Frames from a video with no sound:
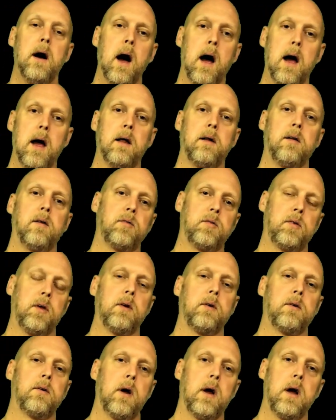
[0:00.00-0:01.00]
and the
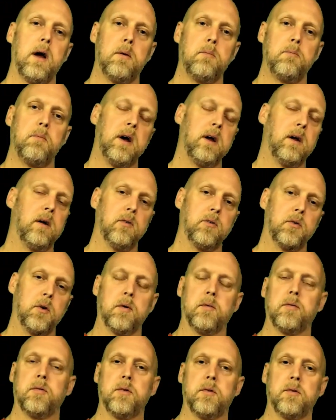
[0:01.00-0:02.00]
cylinder head mating
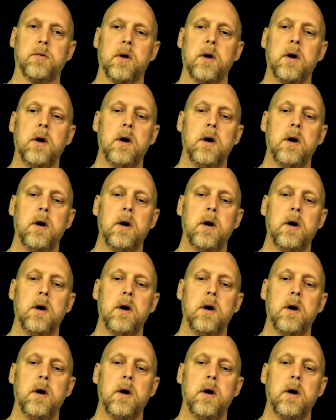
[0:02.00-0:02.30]
surfaces.